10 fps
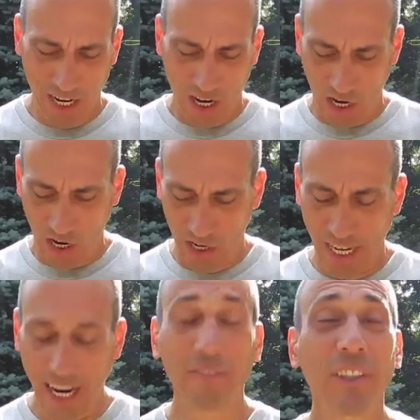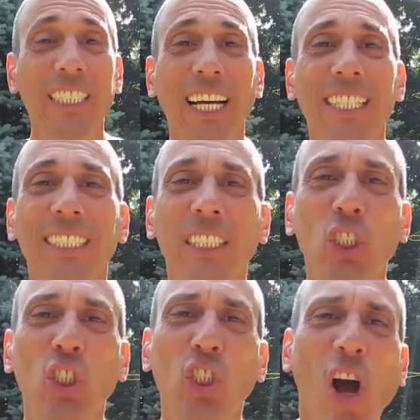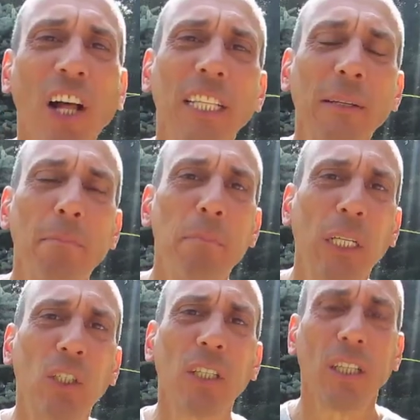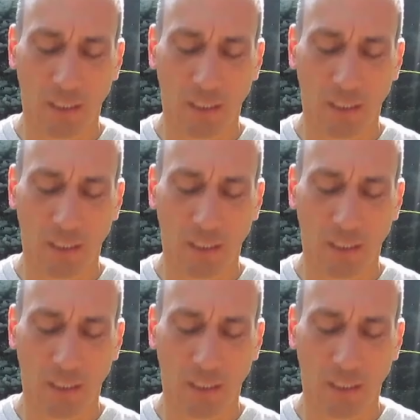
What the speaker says: are advertising chocolate milk